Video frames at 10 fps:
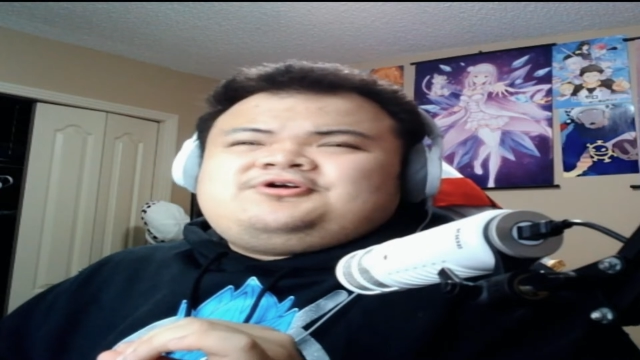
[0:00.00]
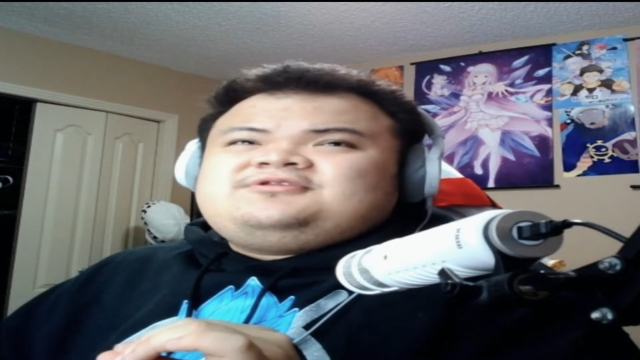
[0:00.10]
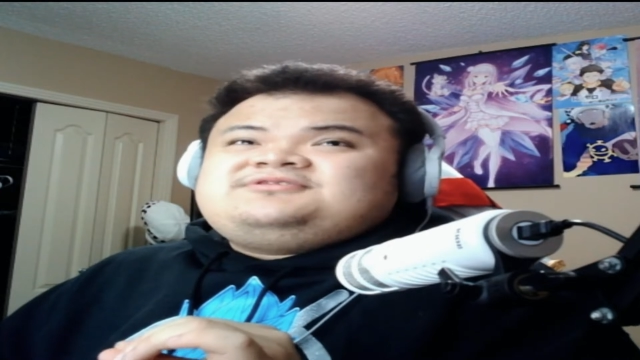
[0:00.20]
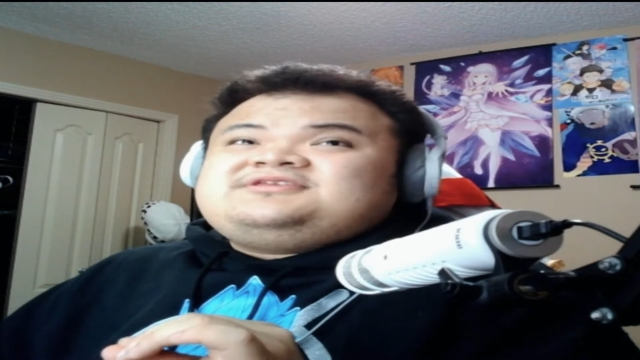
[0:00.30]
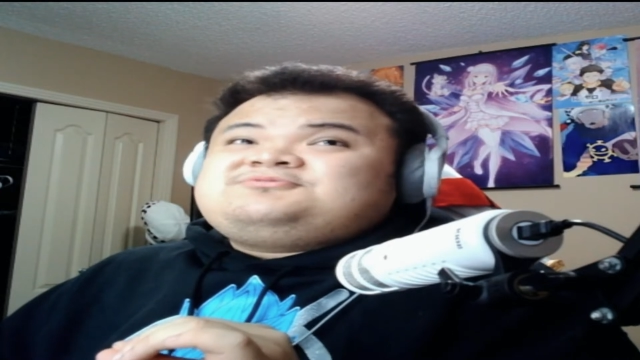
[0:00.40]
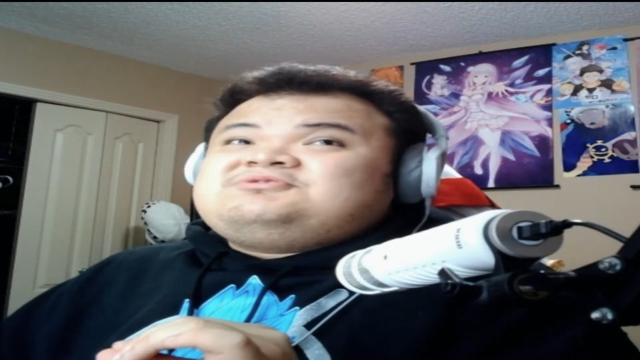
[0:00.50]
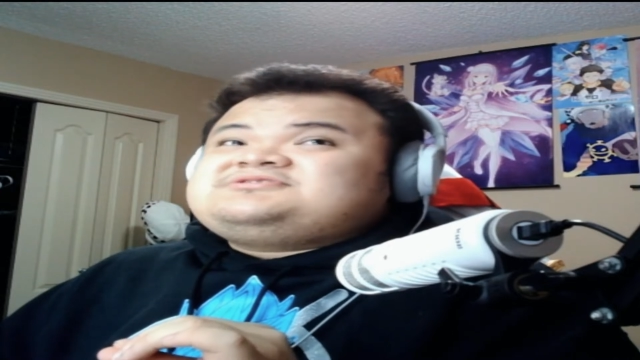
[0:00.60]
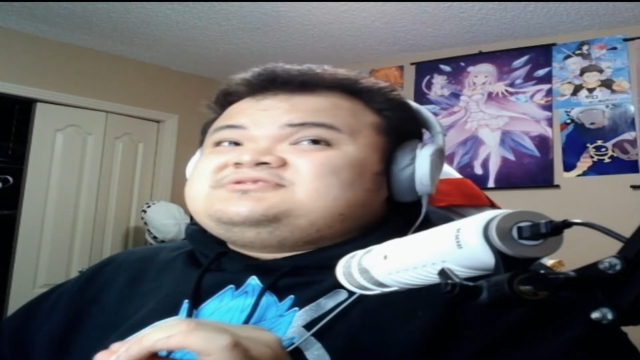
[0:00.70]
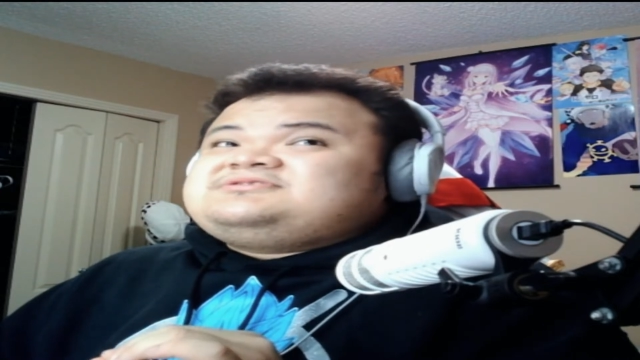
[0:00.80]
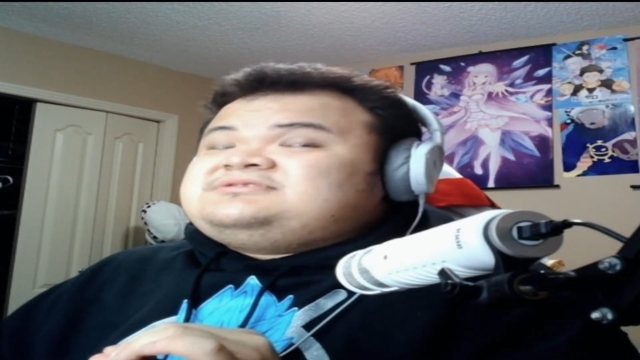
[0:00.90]
that
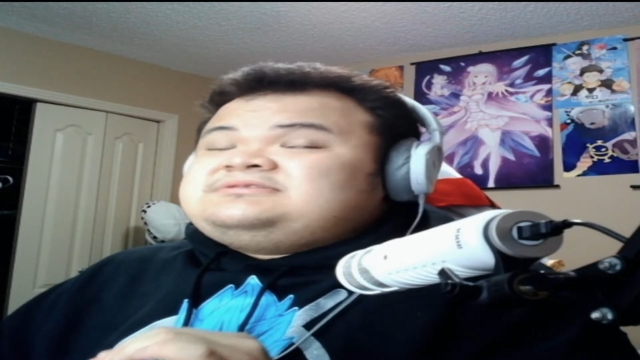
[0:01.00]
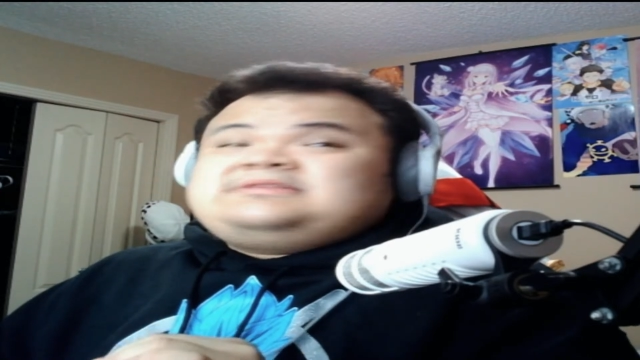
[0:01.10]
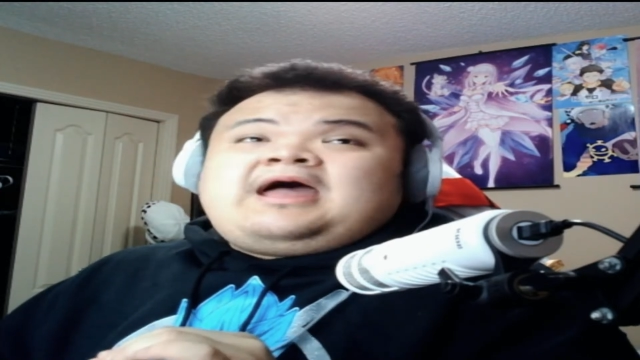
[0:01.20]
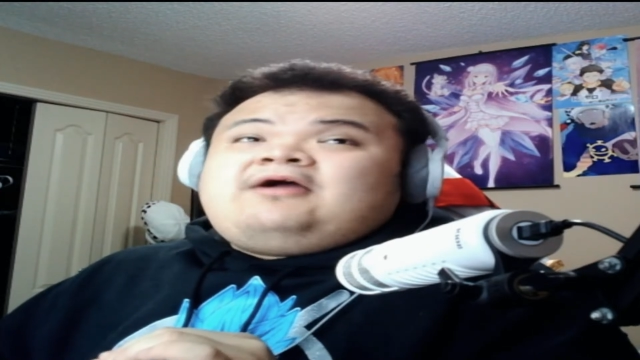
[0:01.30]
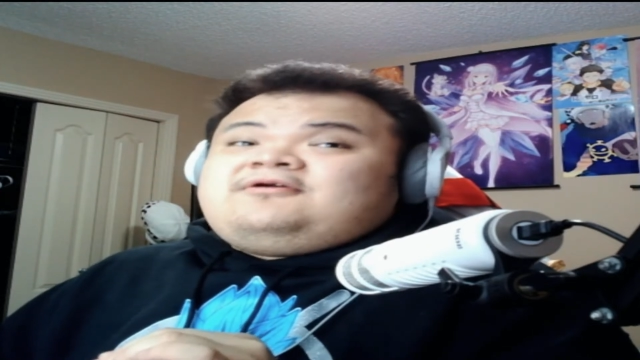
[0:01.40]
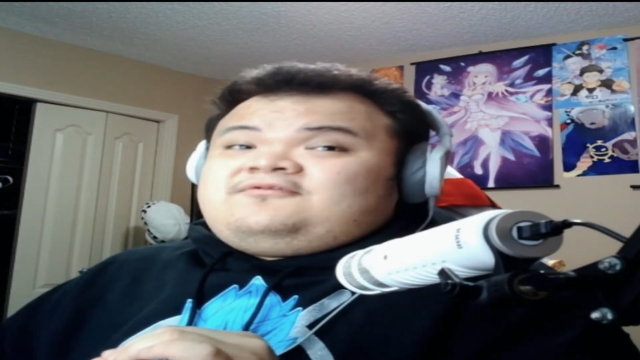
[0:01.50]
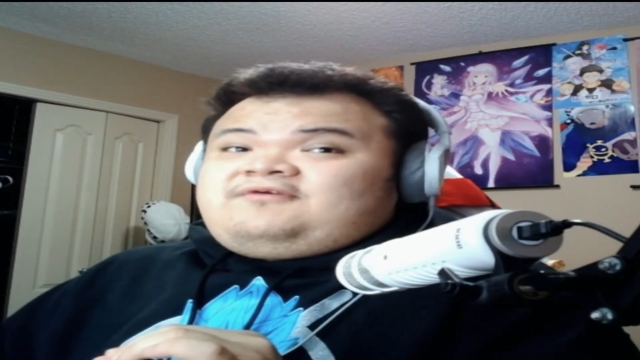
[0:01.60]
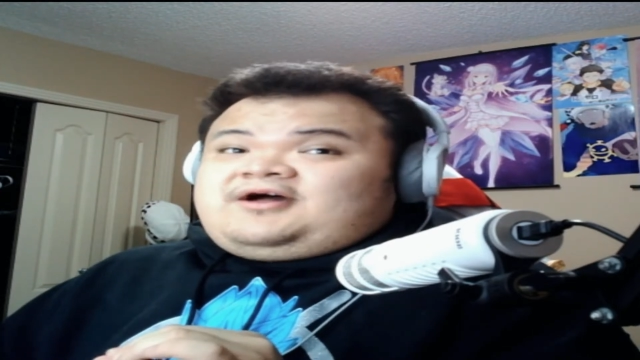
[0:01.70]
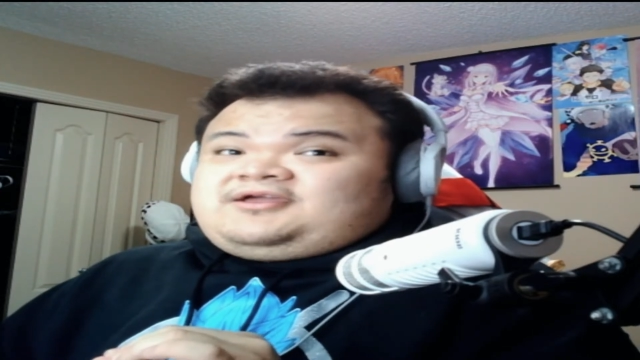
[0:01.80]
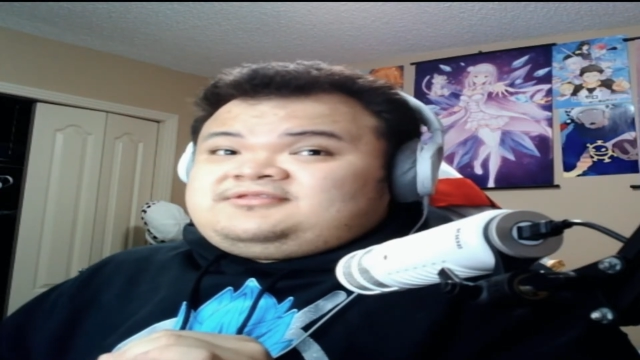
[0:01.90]
was
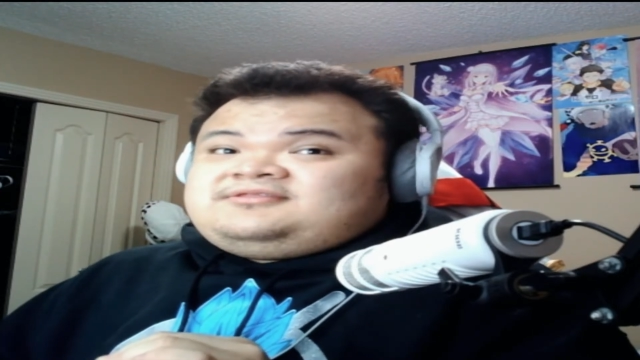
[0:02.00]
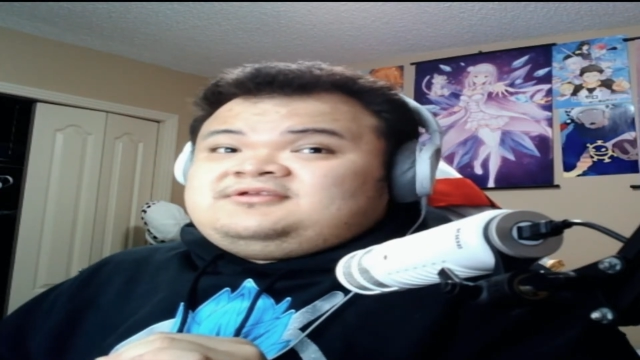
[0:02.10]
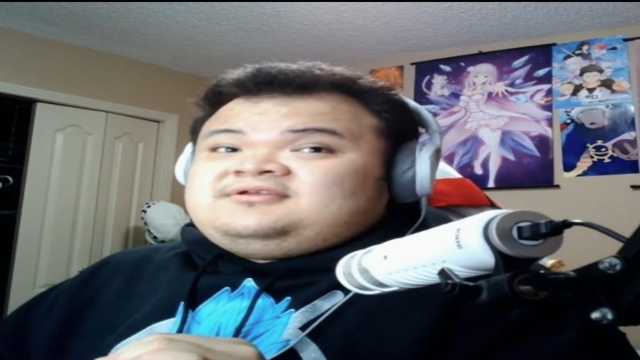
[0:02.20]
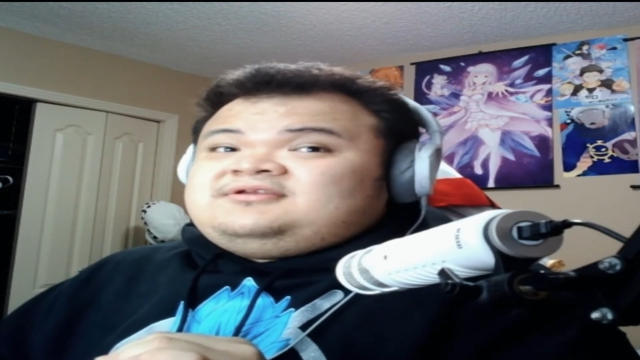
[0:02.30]
terrified,